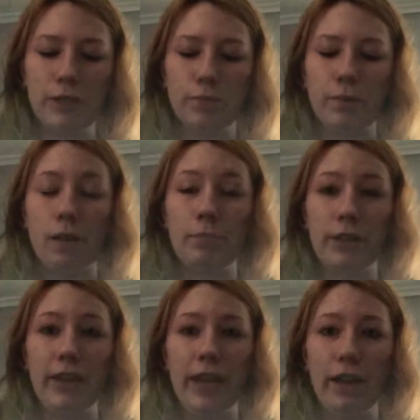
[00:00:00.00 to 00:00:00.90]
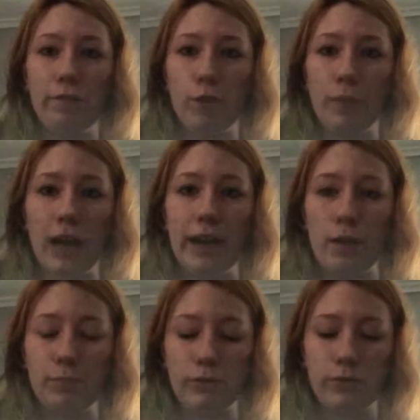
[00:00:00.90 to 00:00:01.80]
to properly care for
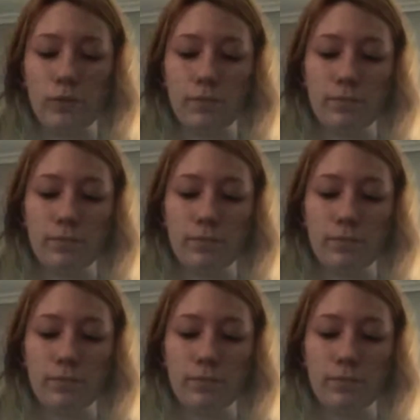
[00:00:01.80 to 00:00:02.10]
pineapples.